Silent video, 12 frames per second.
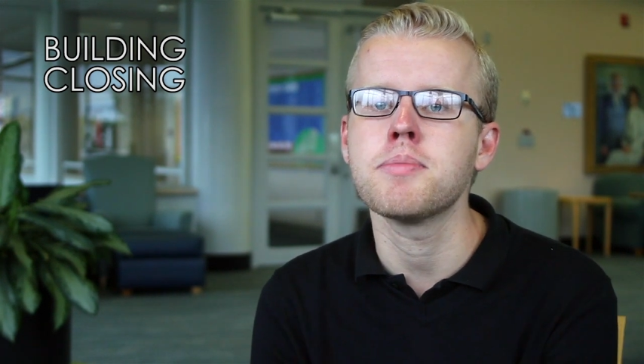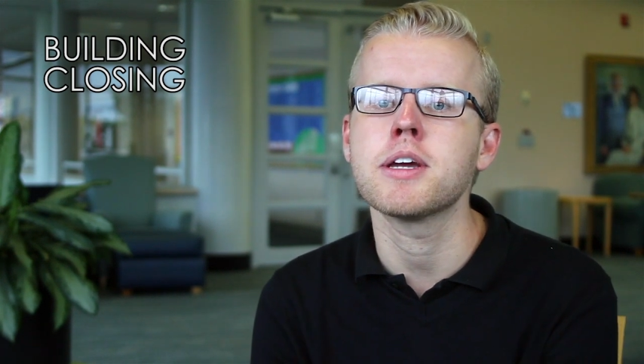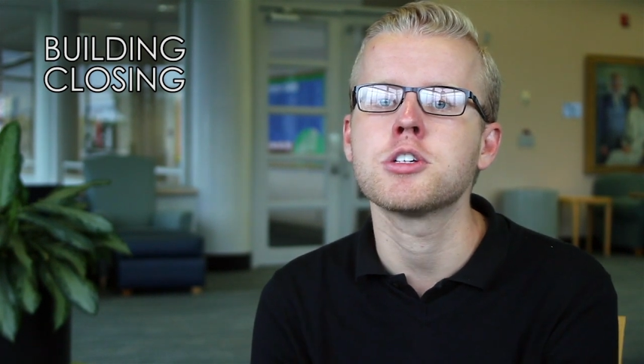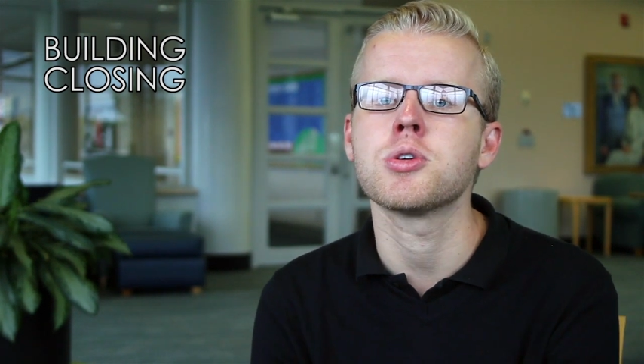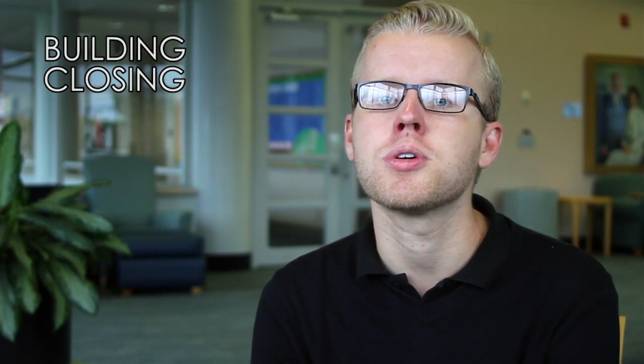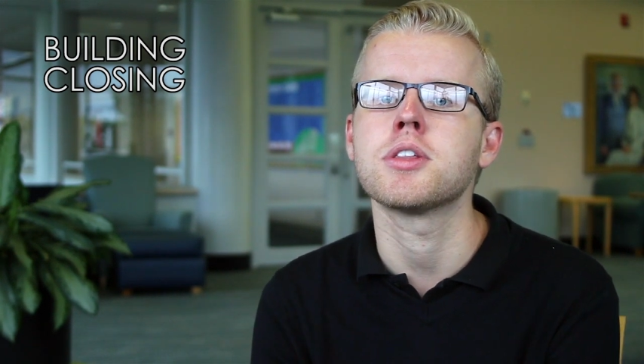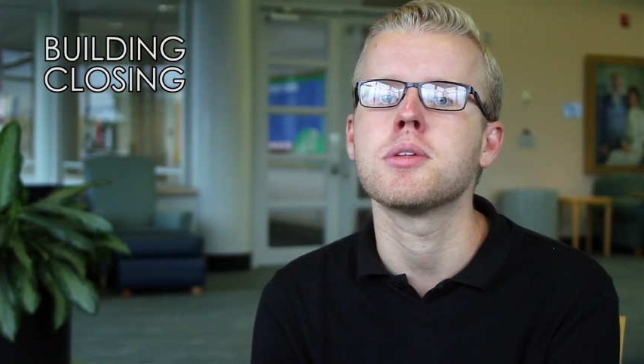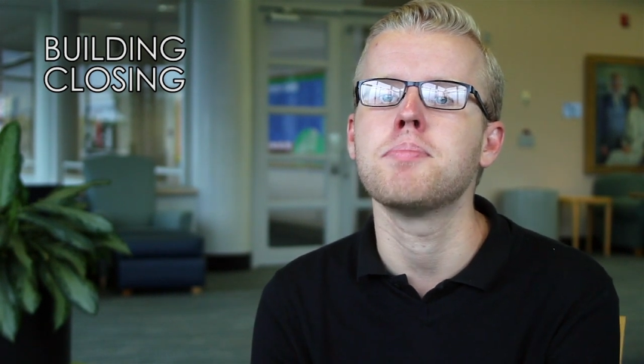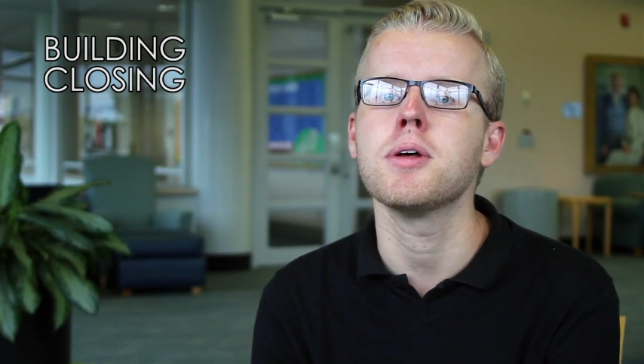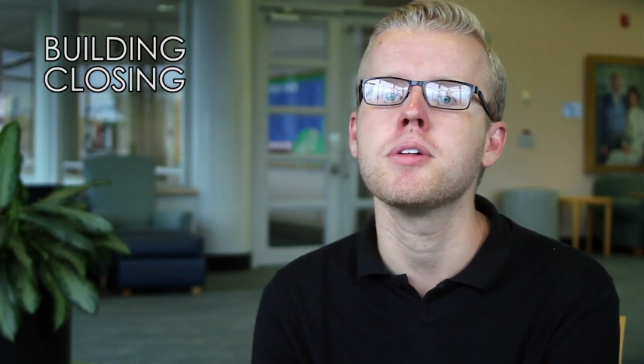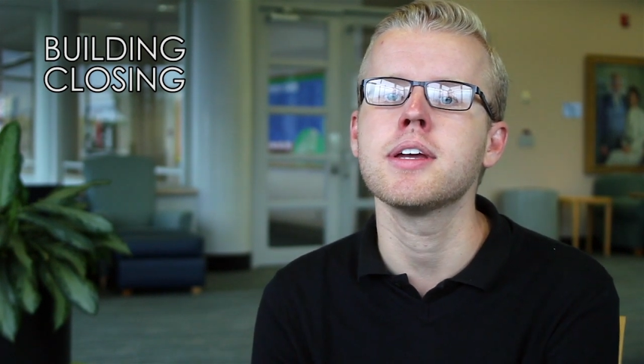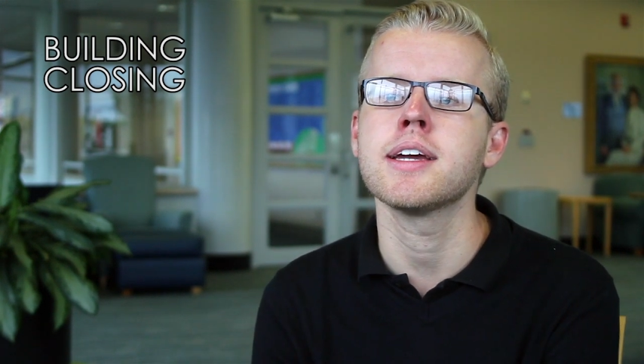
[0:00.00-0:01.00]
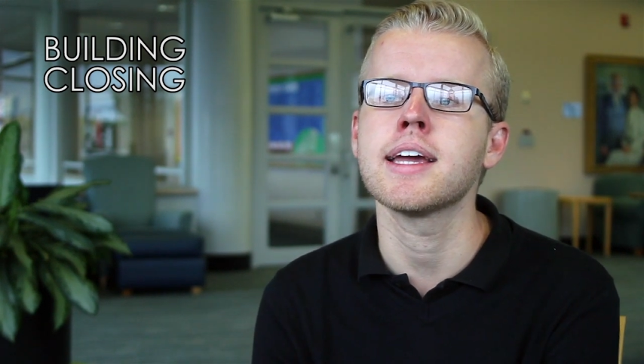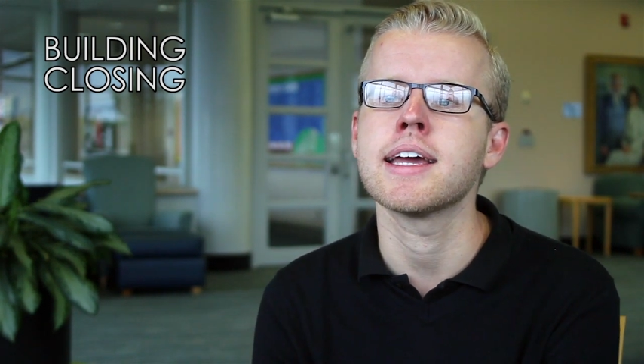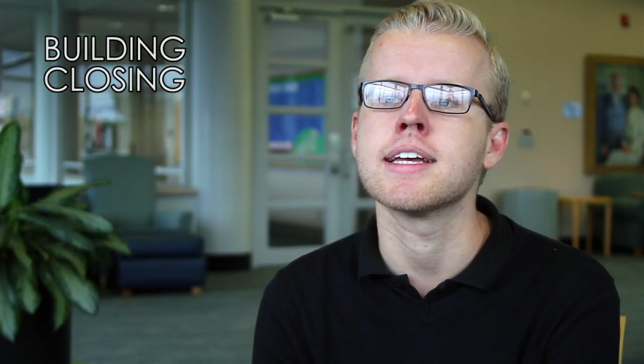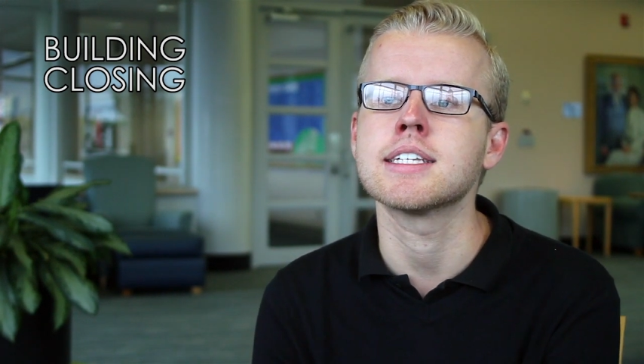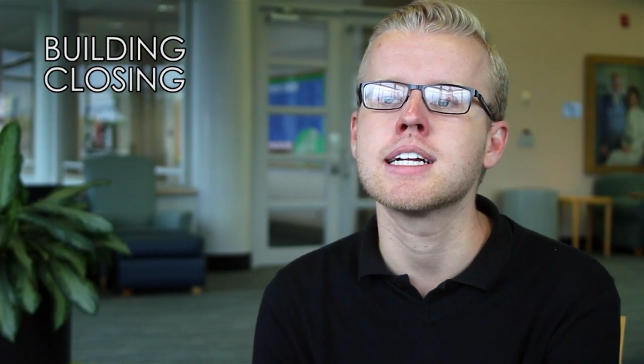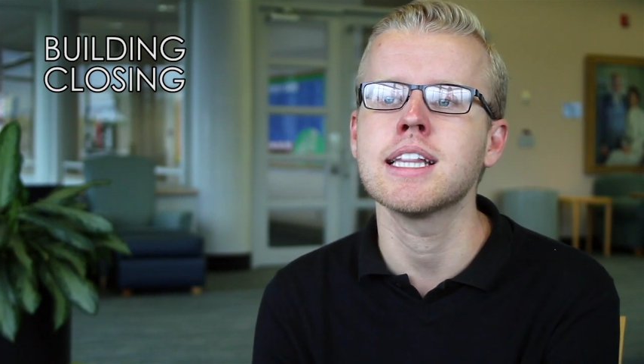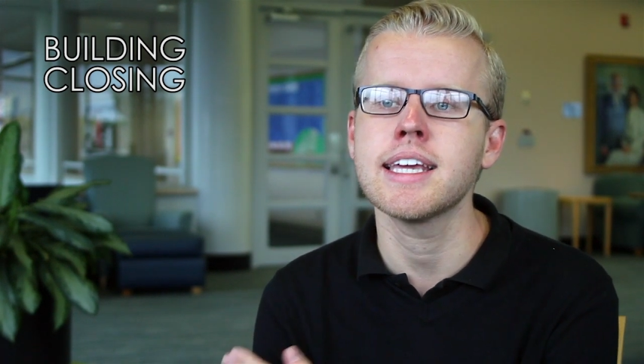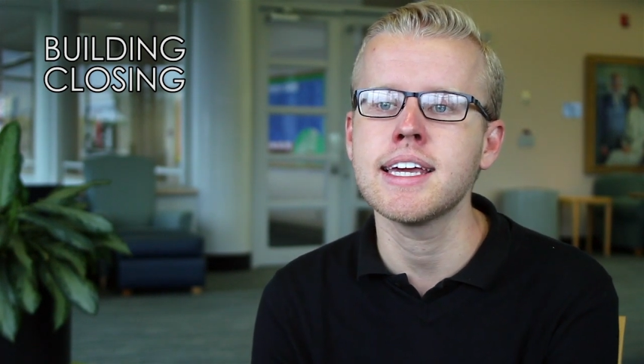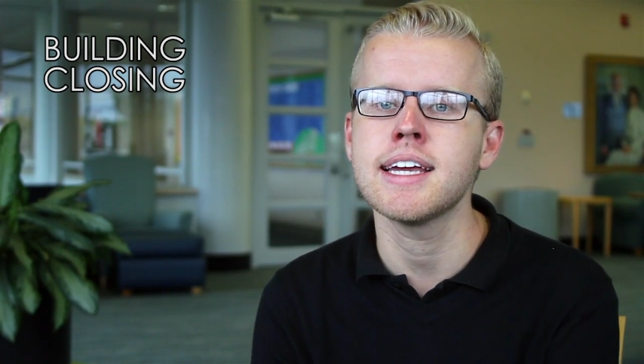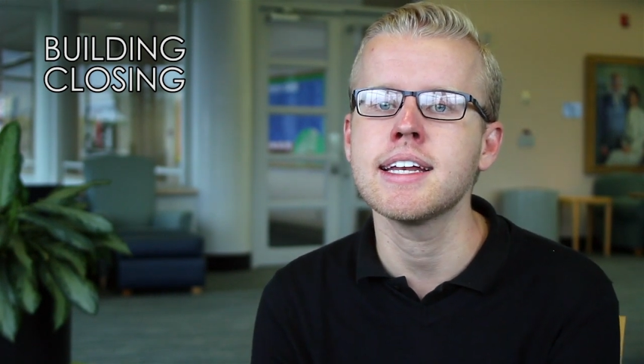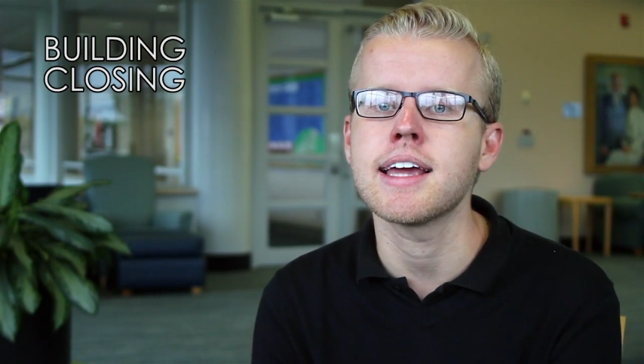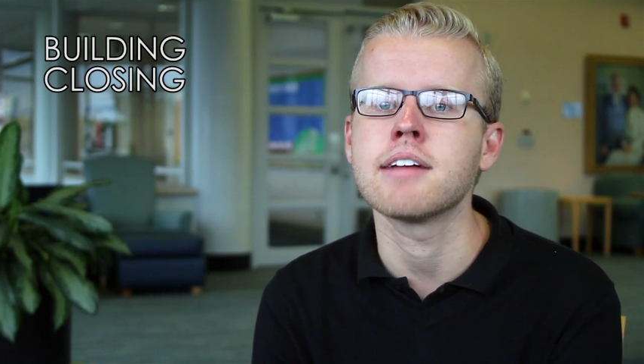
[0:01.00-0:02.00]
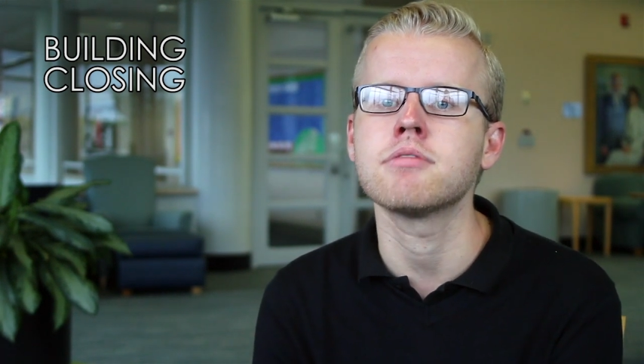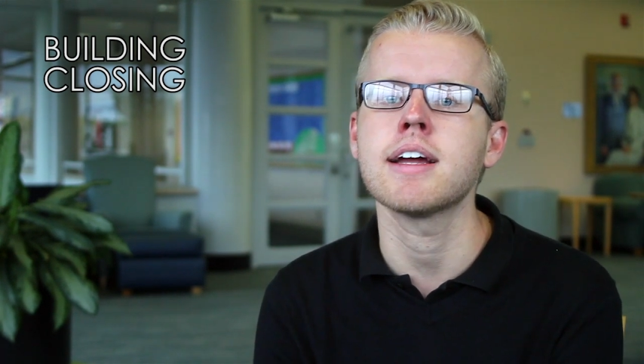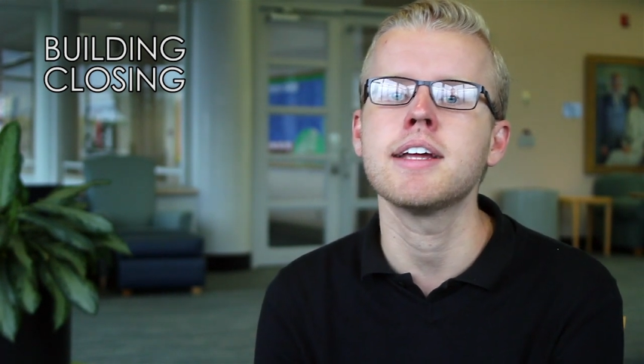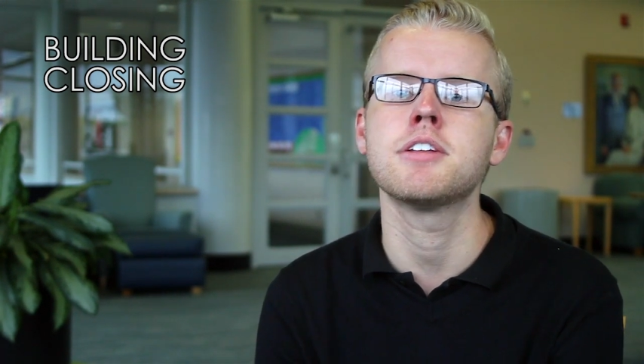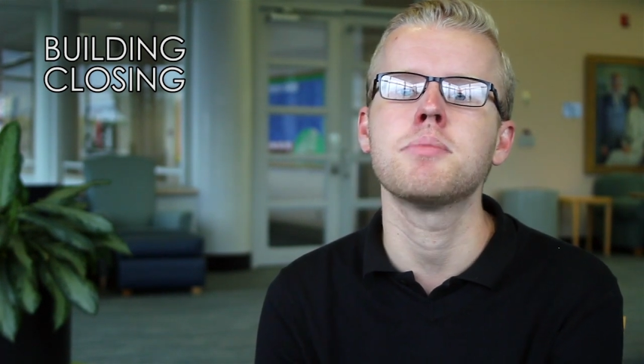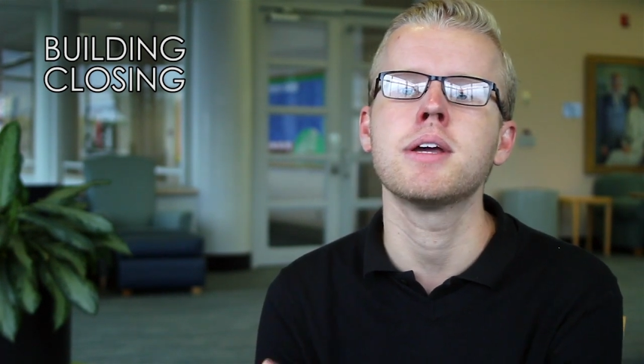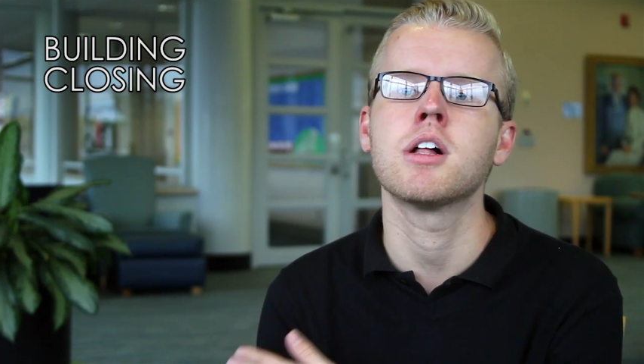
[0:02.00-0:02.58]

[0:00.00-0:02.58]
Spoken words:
to make sure that the building is clean and ready to be